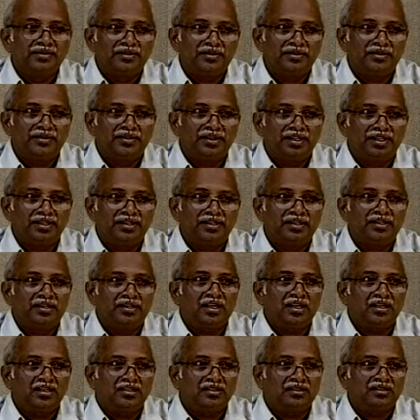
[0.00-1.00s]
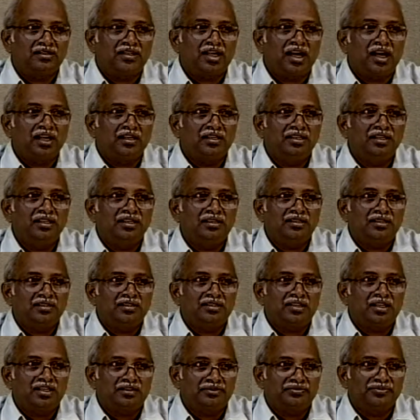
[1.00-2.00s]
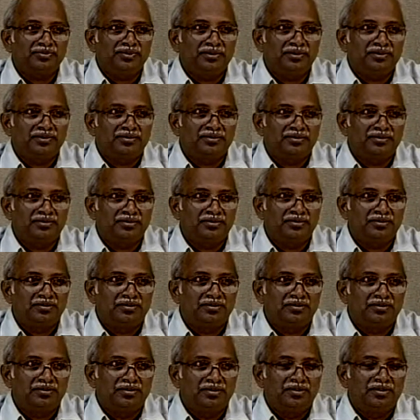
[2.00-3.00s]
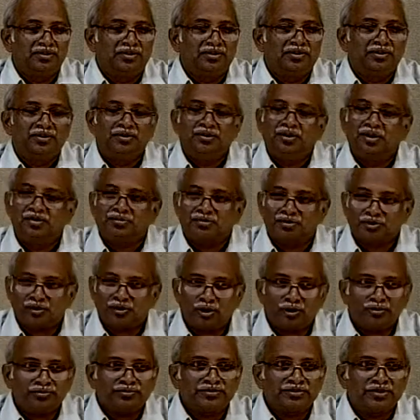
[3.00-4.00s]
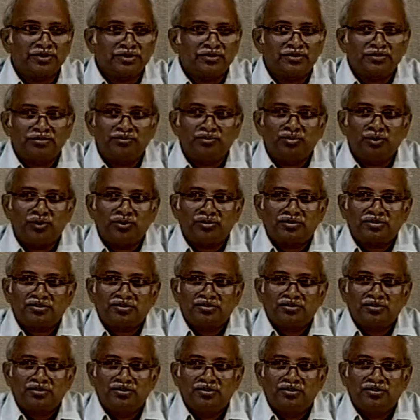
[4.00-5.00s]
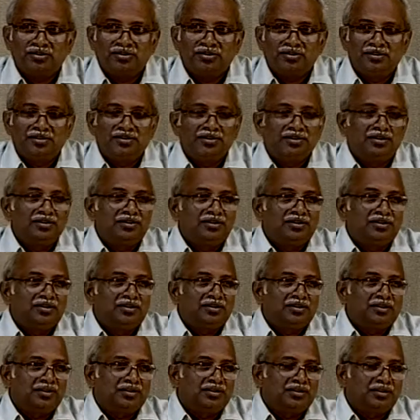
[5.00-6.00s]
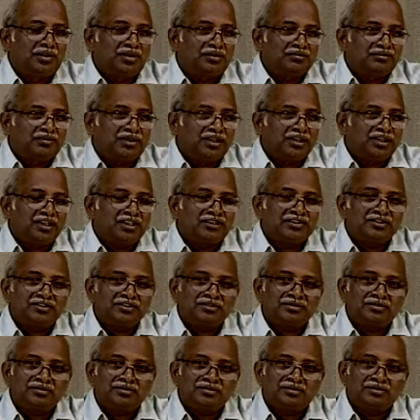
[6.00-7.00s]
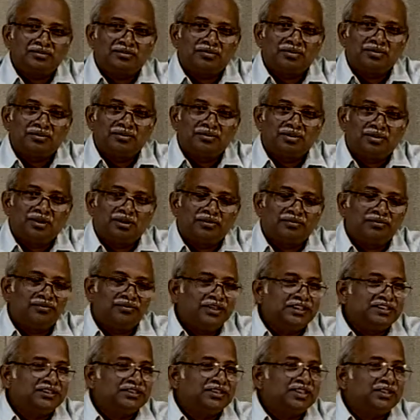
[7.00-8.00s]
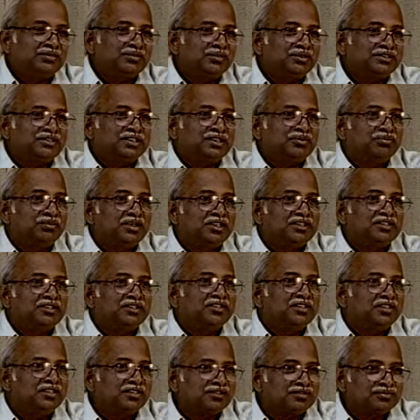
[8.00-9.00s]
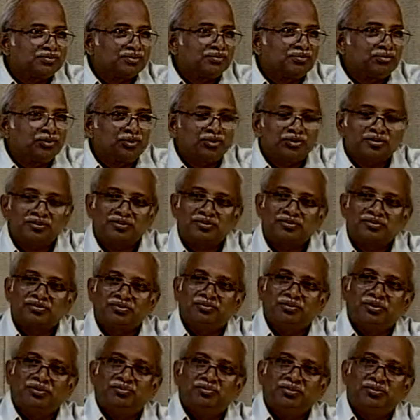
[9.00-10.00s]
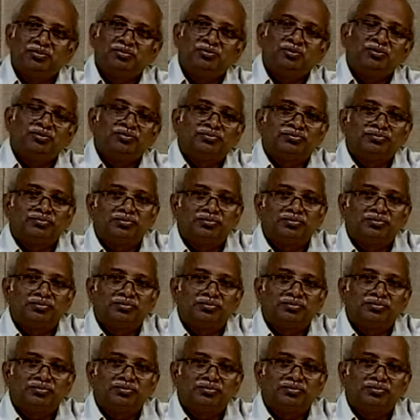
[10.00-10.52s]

Okay, like Dal Lake in Kashmir. You have shops and boats, you have collection of vegetables and materials from boats, people move.